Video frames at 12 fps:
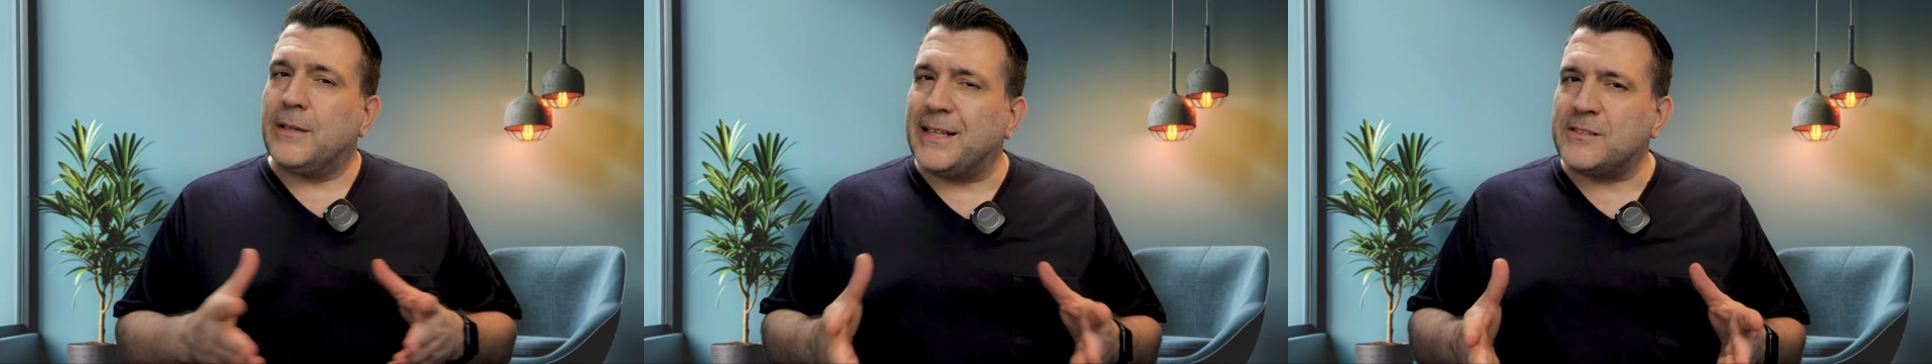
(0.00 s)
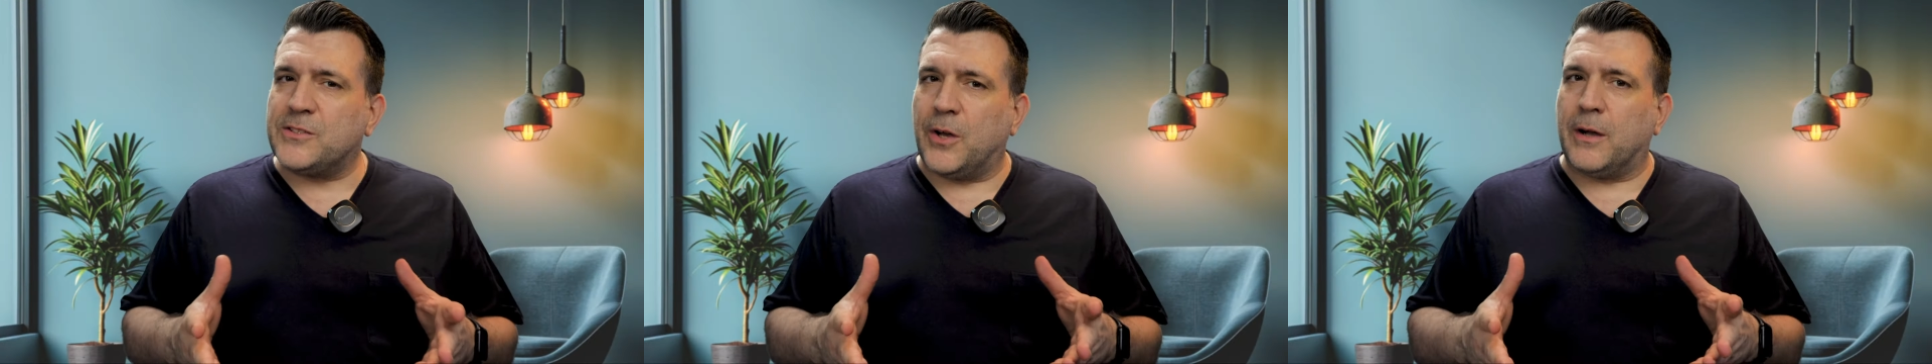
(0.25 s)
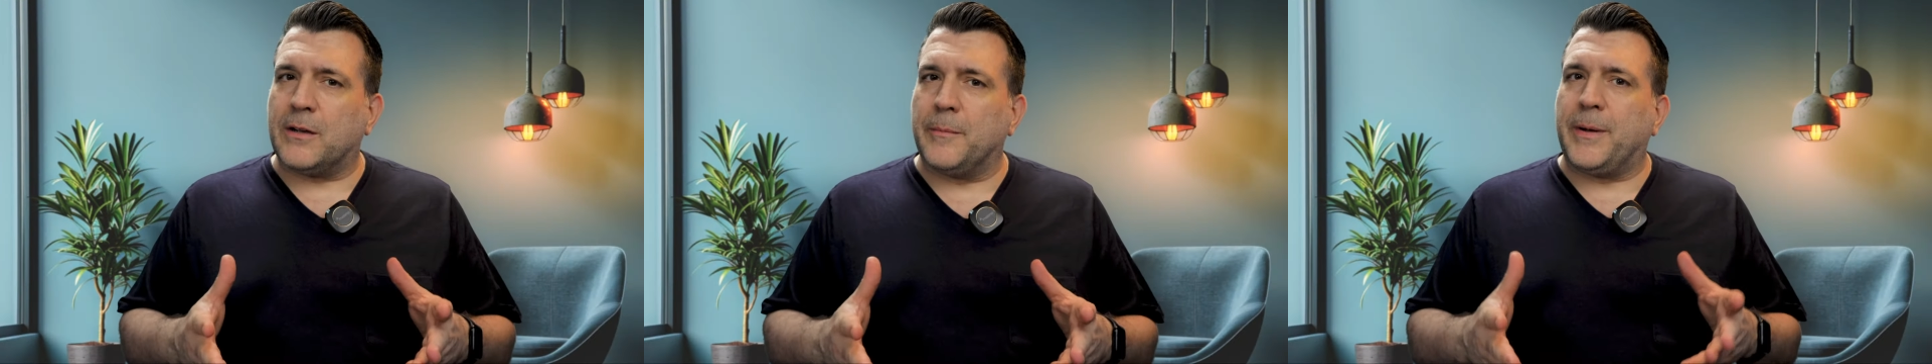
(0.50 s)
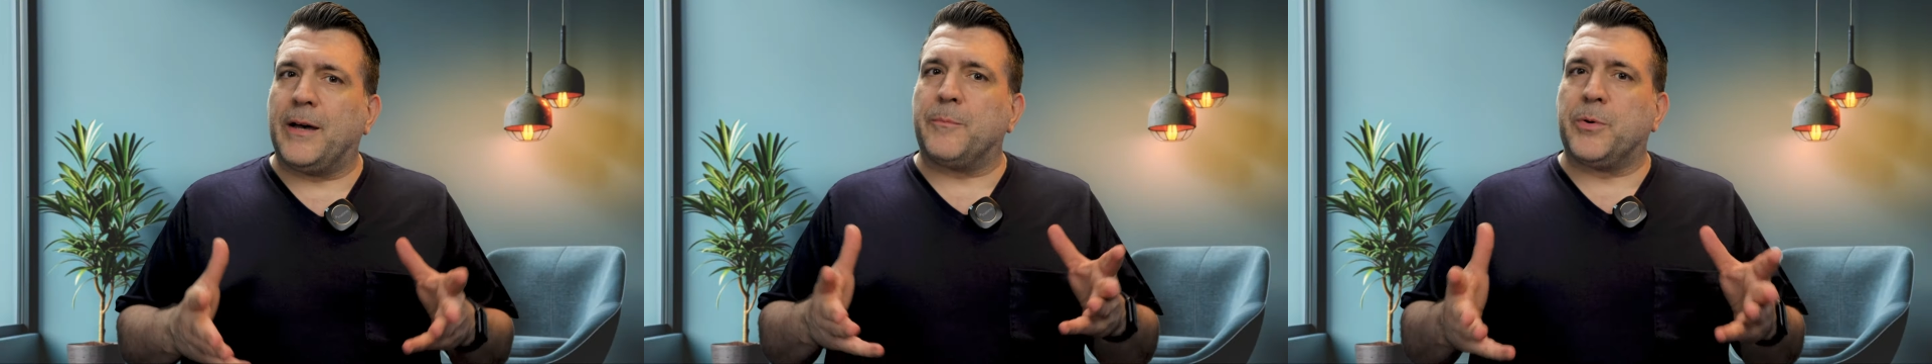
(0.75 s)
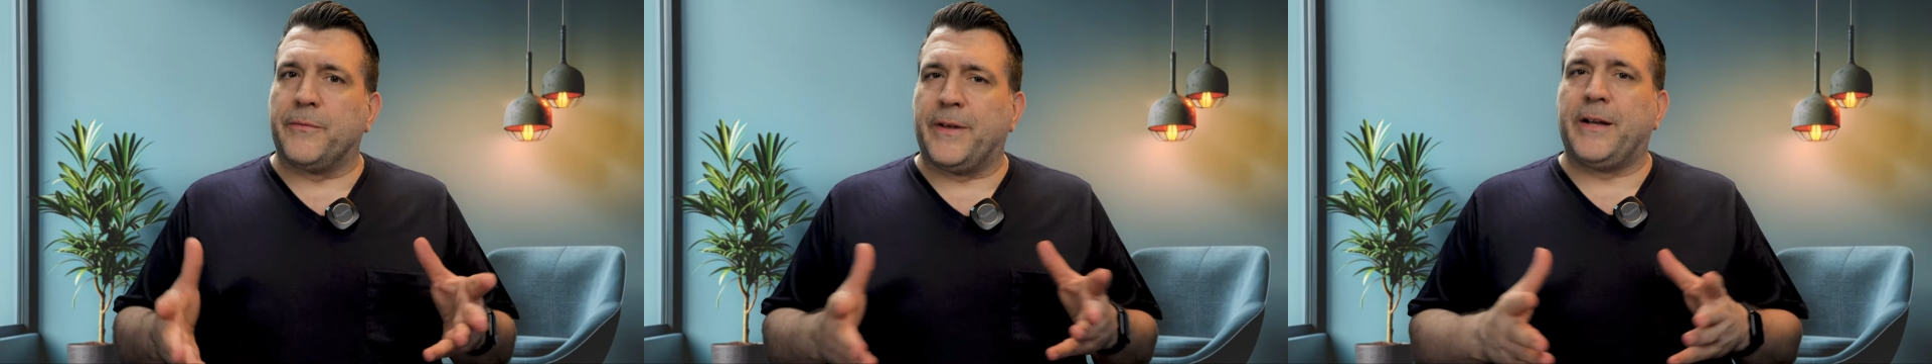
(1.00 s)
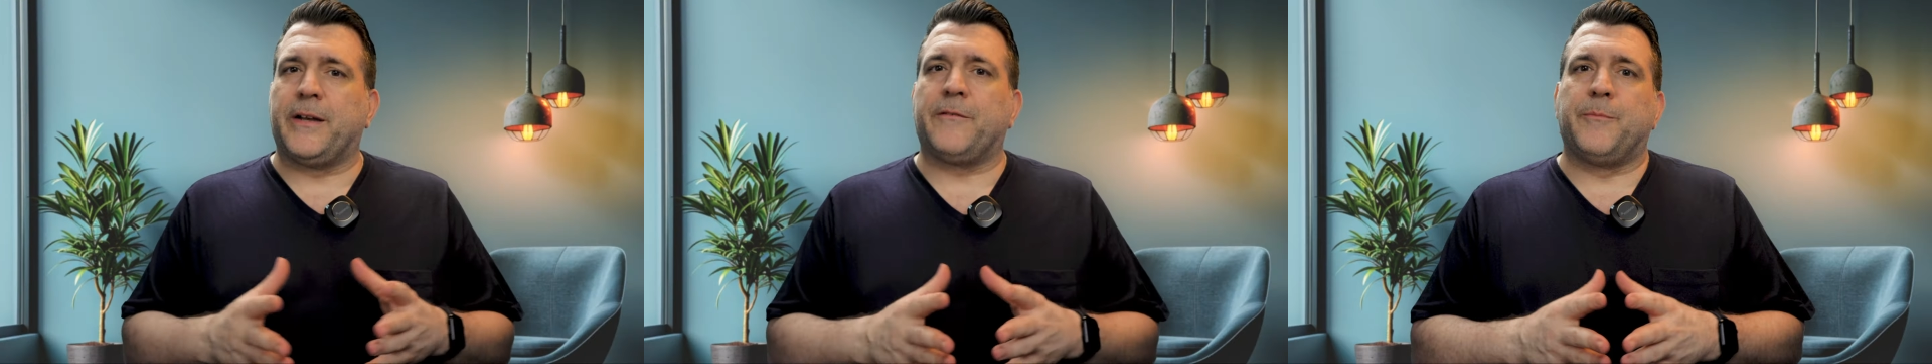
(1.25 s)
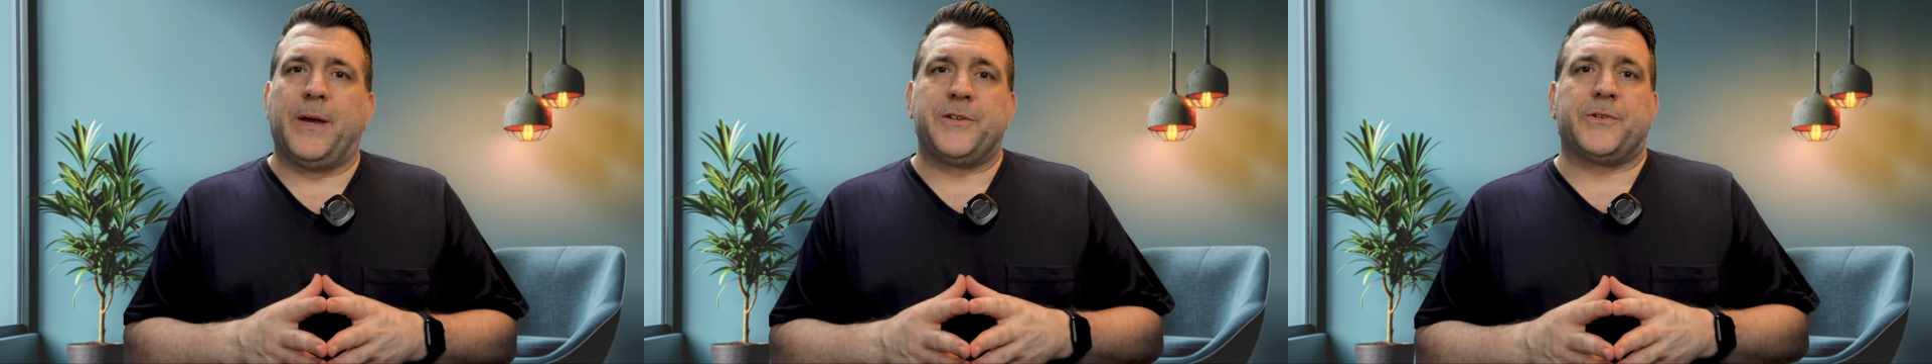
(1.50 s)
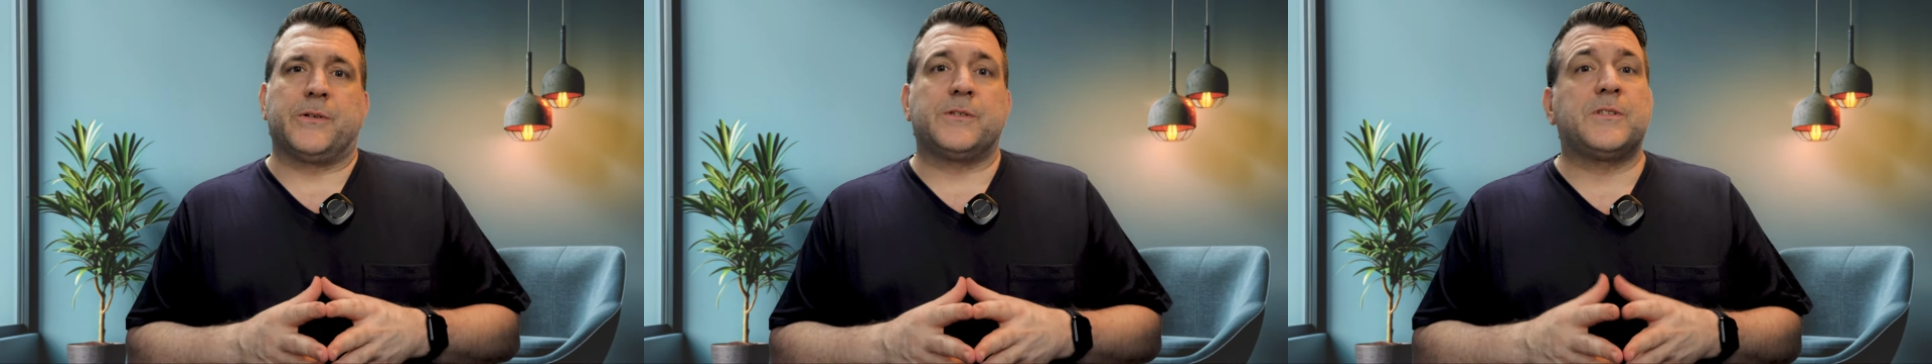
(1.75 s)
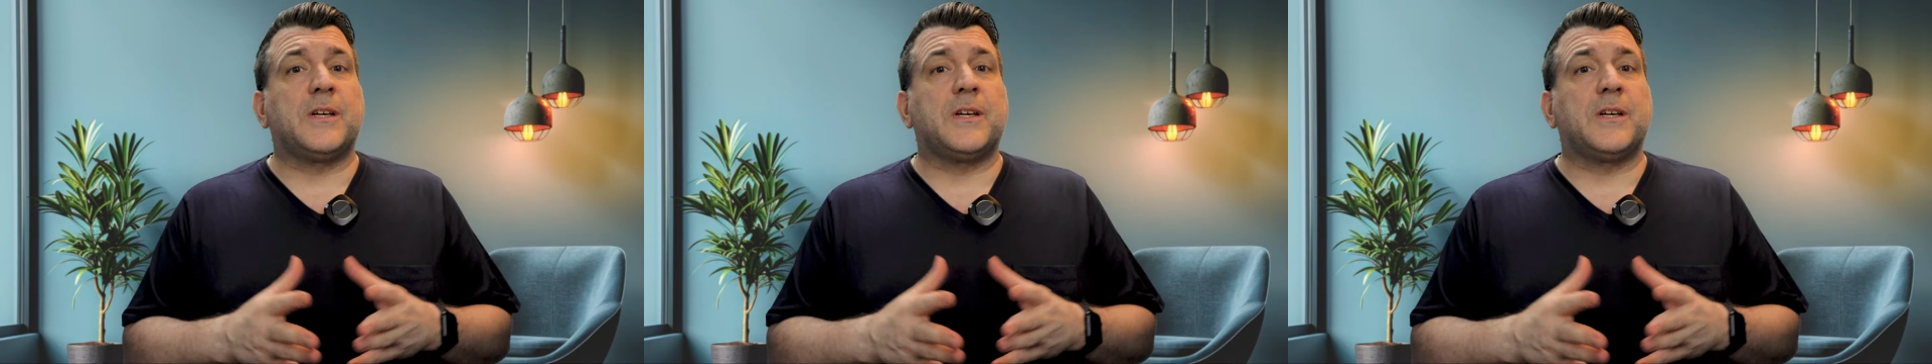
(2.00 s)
let's talk about preventative measures